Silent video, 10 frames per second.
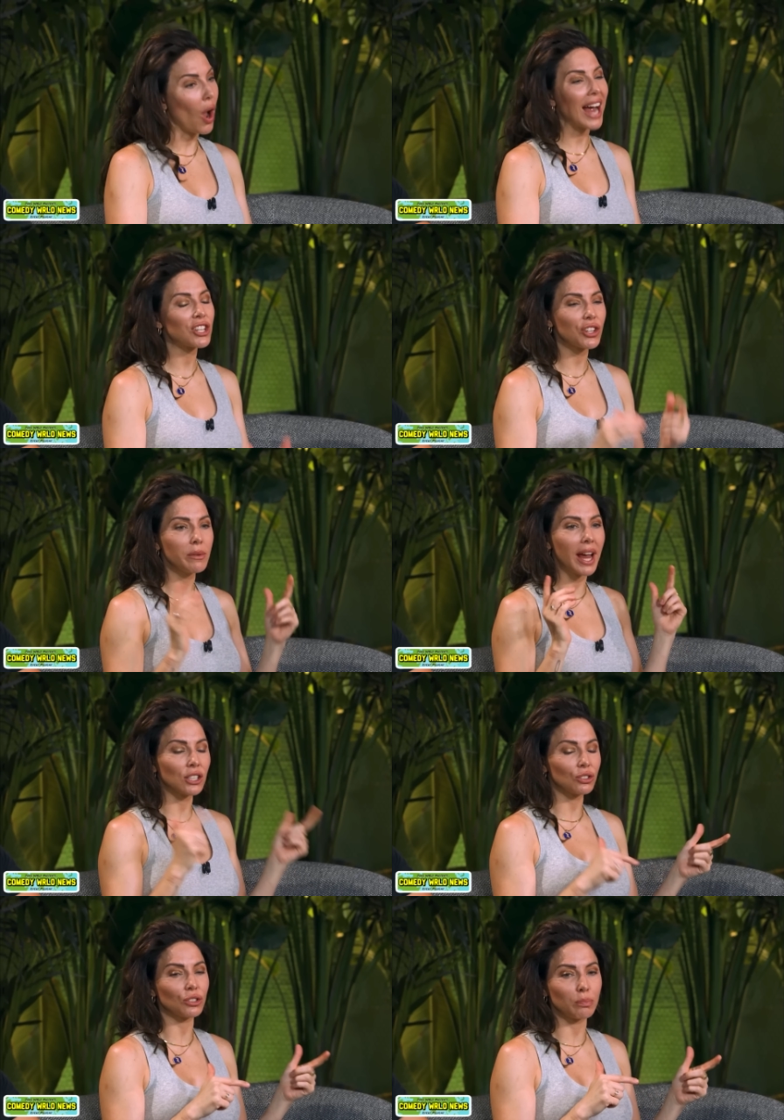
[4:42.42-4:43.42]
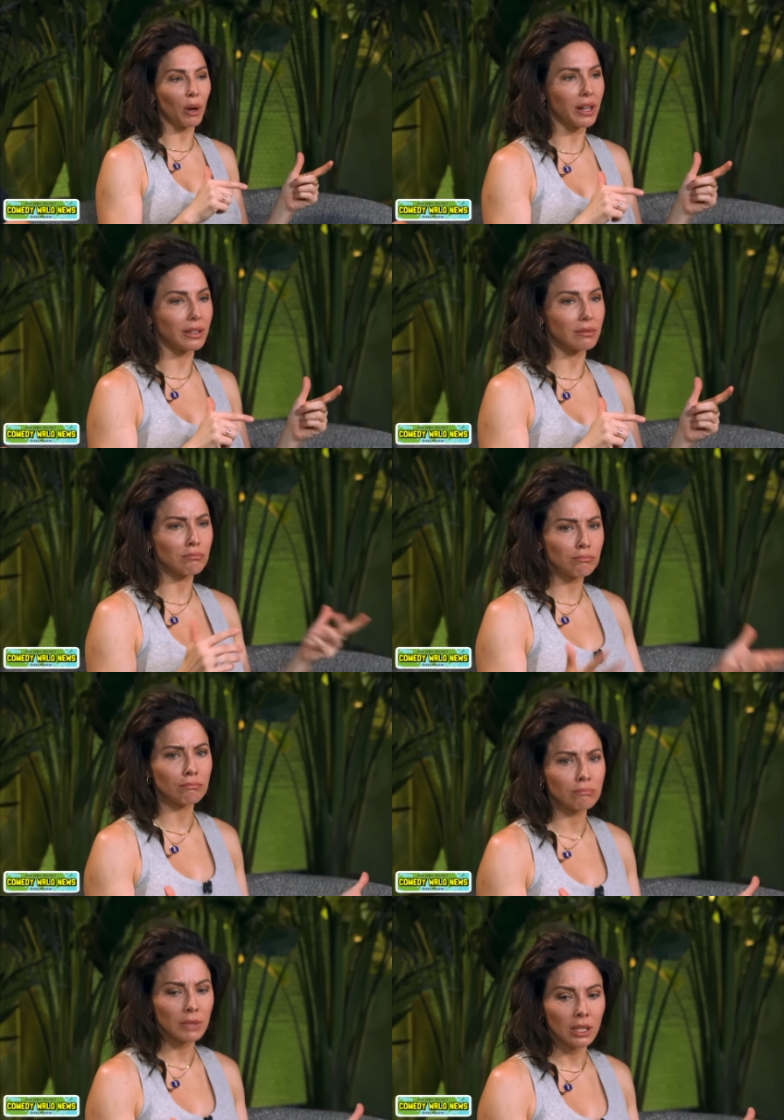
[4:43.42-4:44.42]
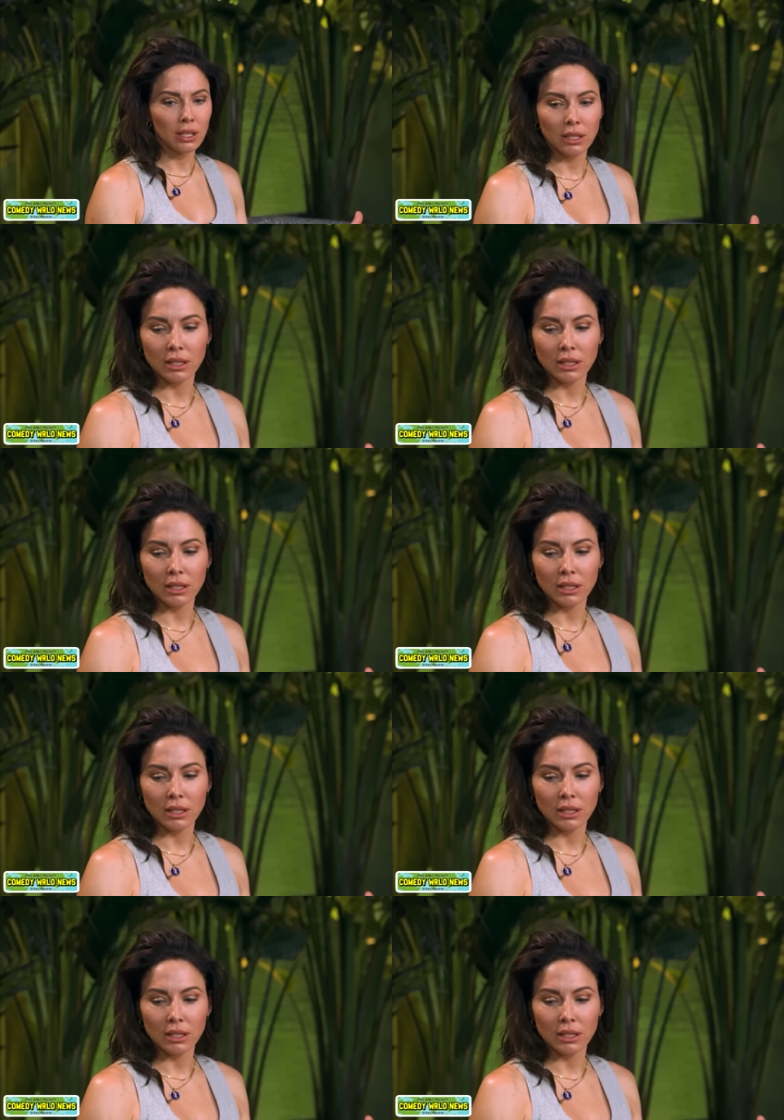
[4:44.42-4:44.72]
No, actually, Andrew just bought it Oh, nice.